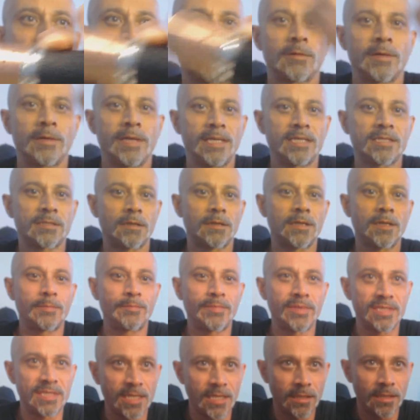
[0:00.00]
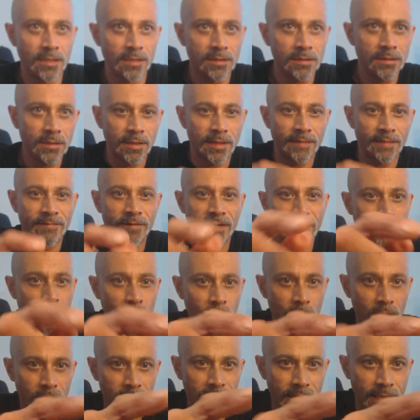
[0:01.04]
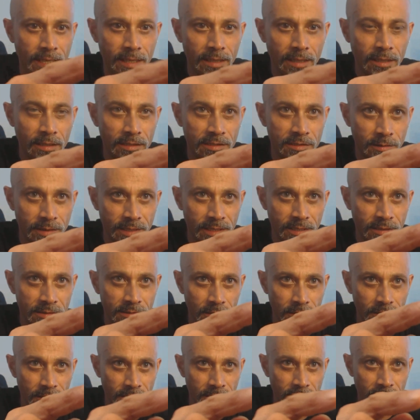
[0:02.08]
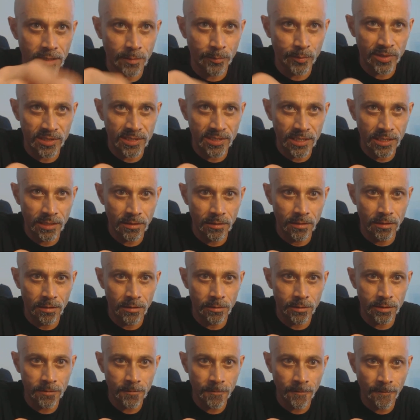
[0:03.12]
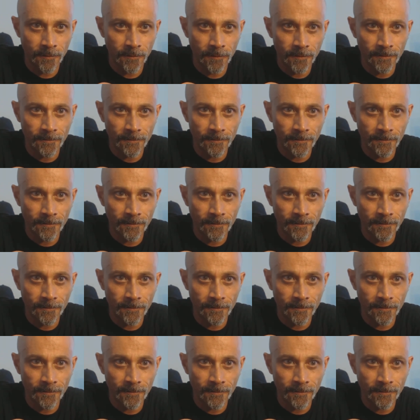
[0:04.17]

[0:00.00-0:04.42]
It's already starting to patina. I've had it one day and it's already starting to get the patina going.